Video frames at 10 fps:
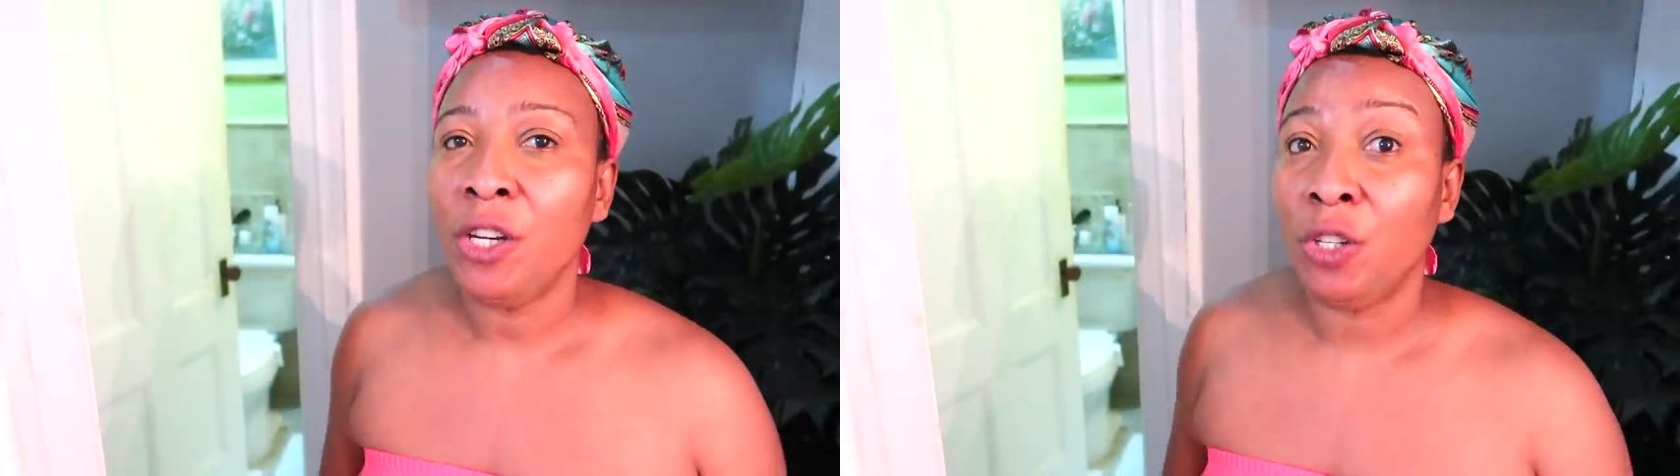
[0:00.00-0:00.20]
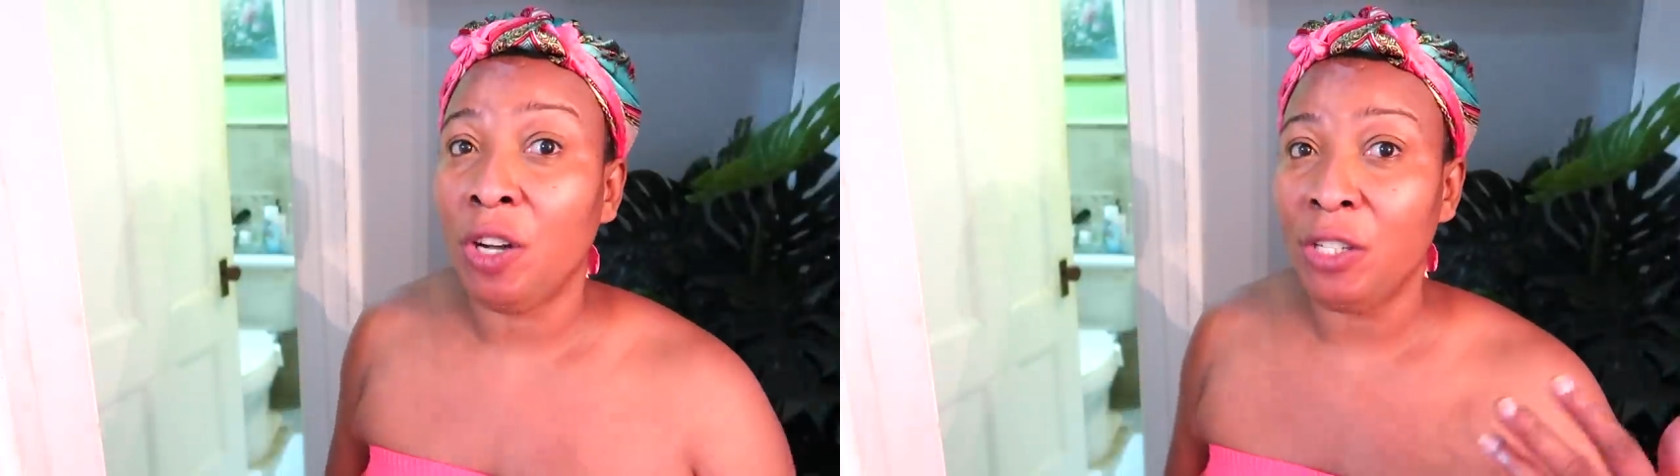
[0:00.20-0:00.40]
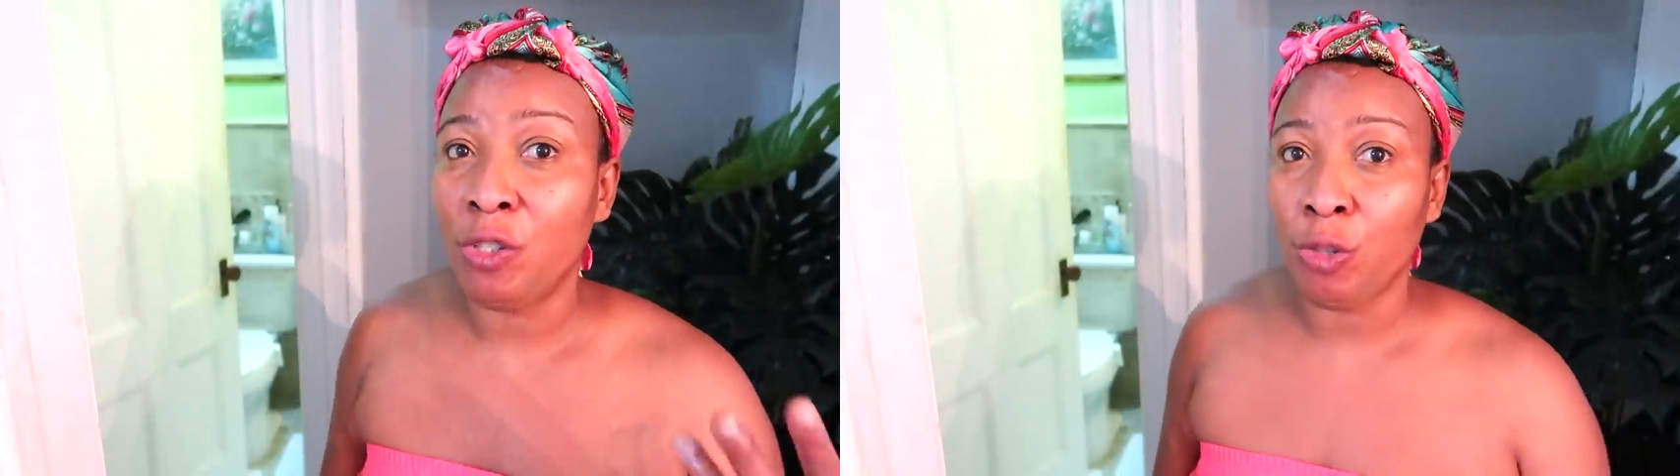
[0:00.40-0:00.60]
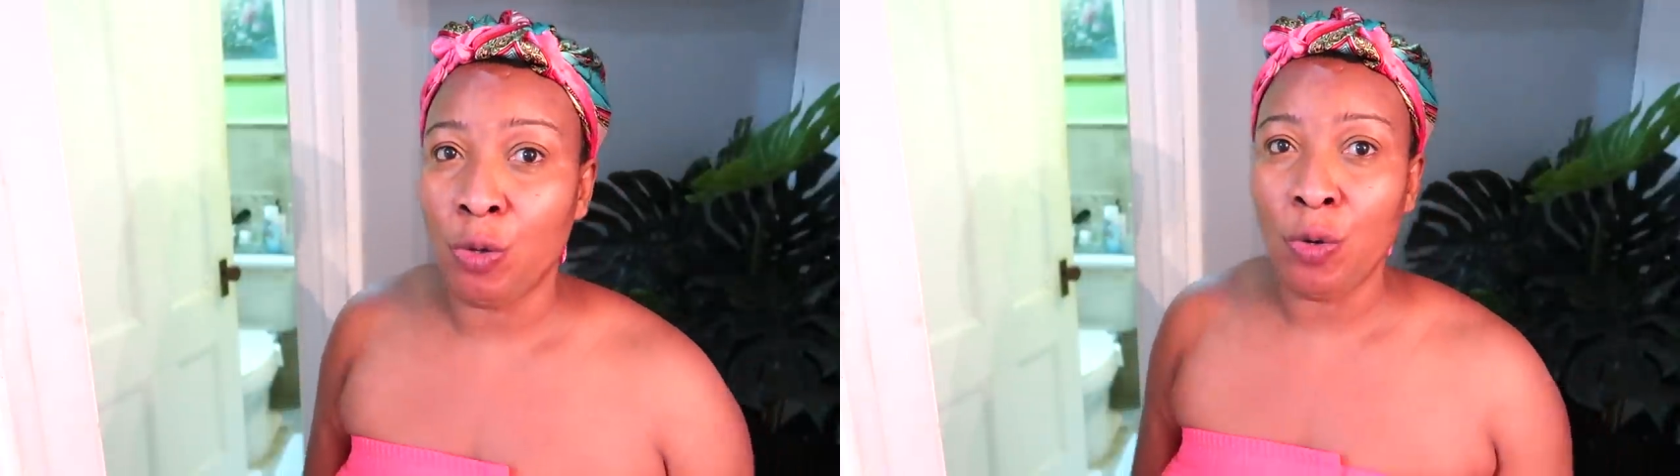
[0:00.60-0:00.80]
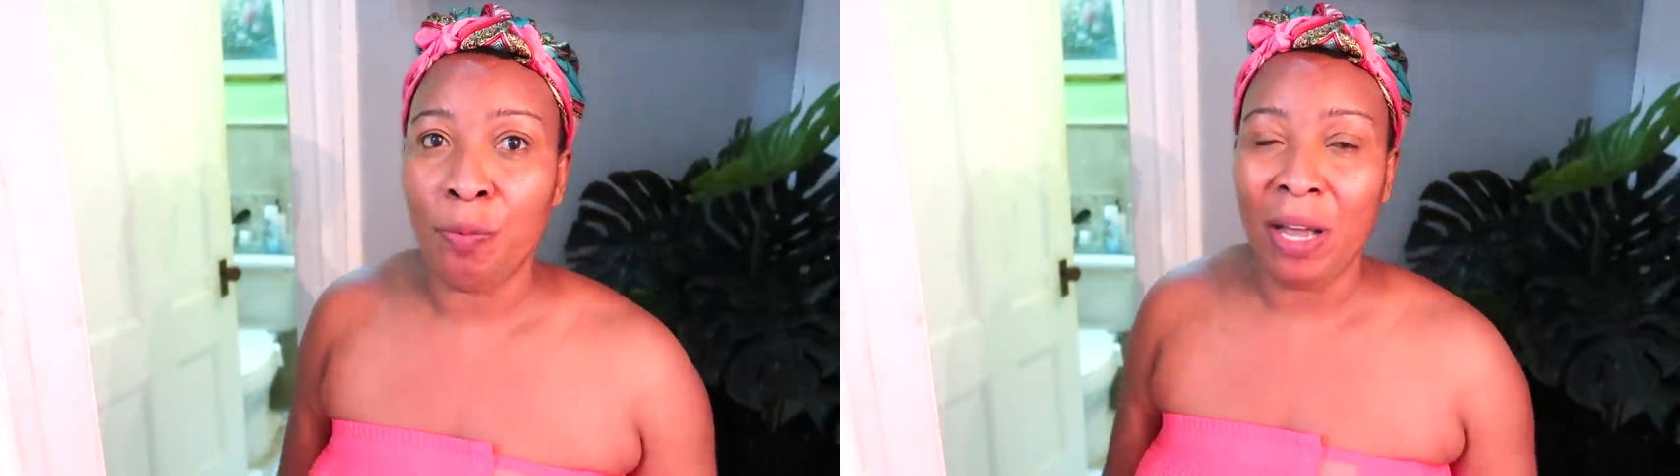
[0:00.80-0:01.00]
to
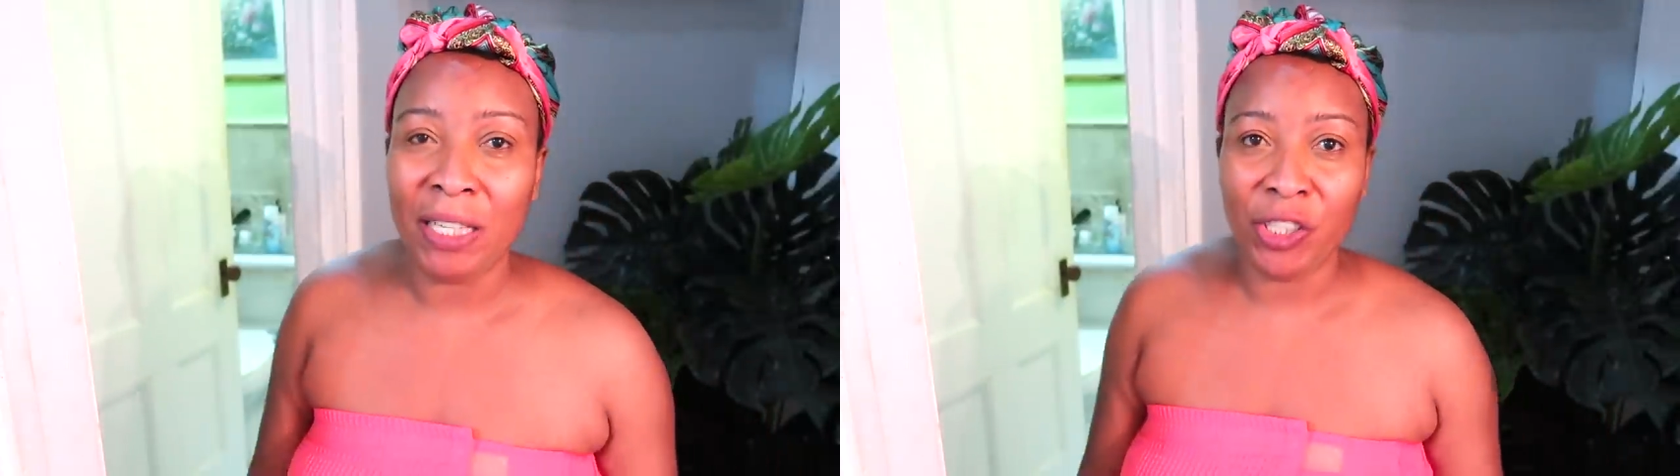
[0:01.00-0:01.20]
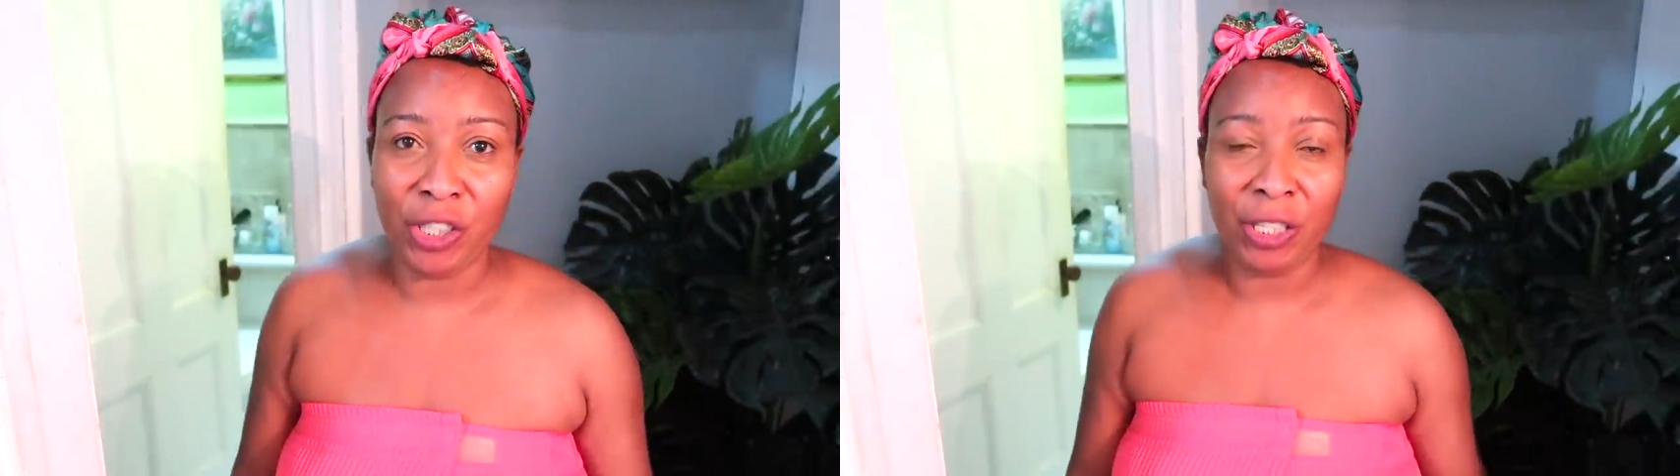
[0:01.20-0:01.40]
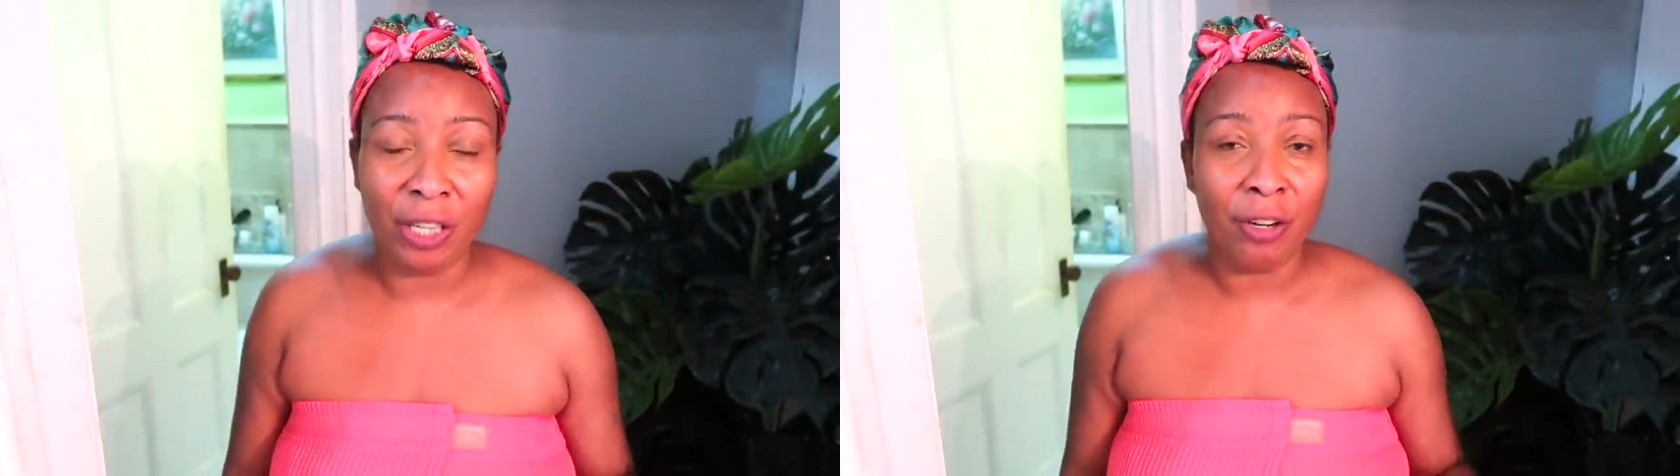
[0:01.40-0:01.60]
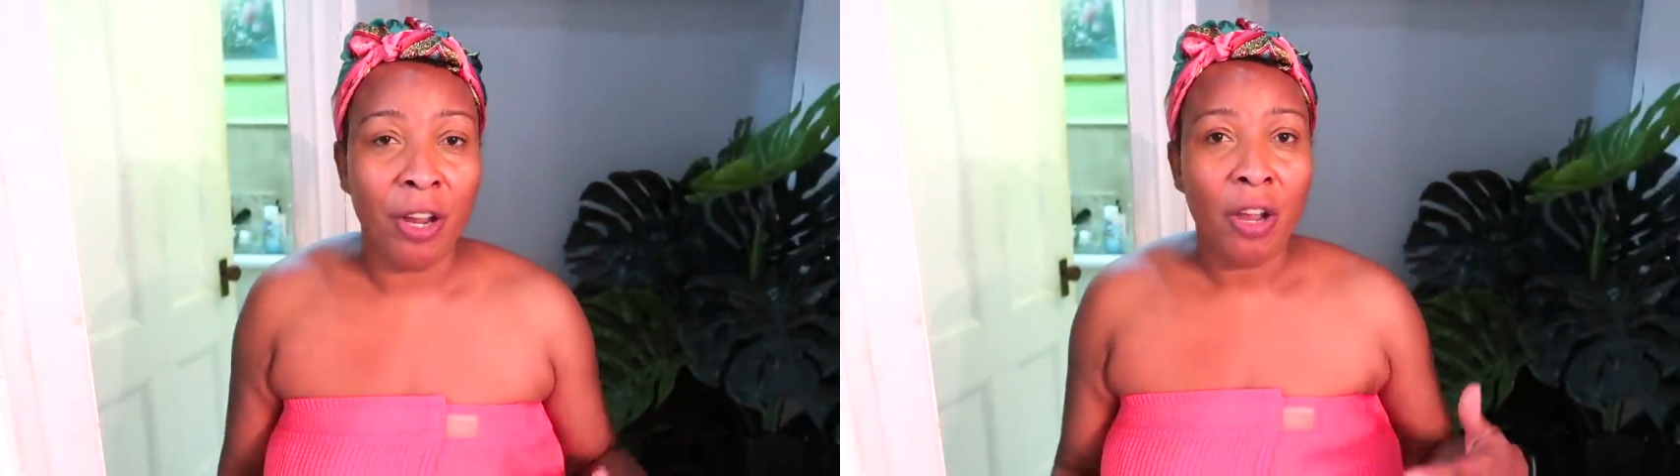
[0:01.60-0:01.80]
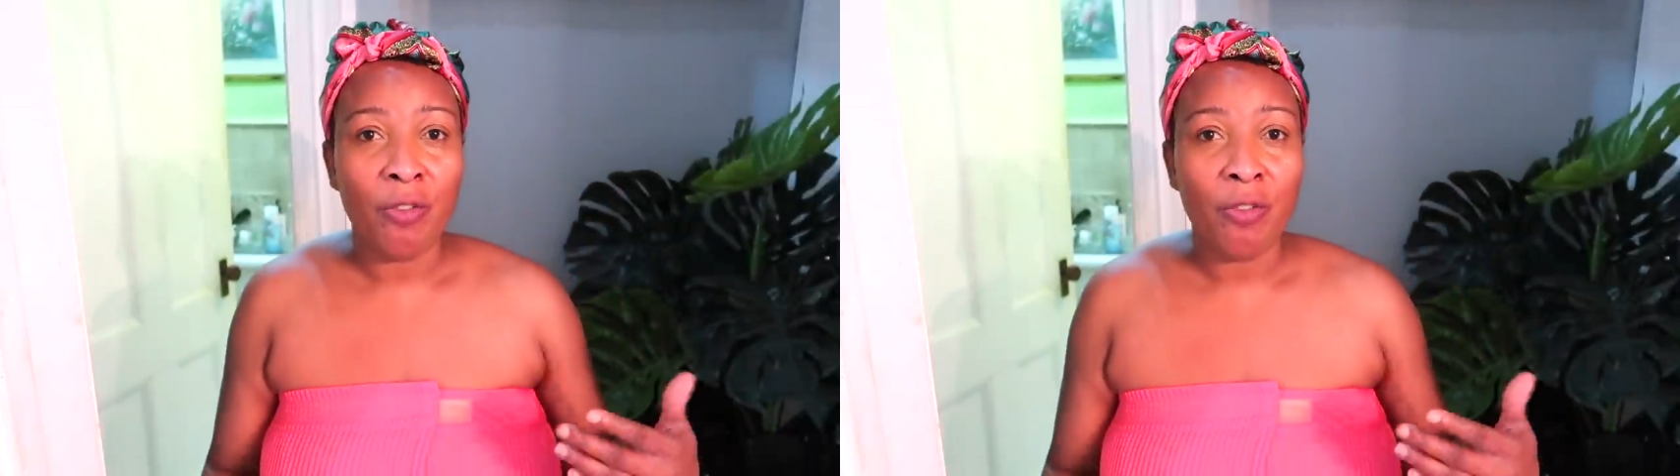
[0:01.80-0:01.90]
control my chin hair.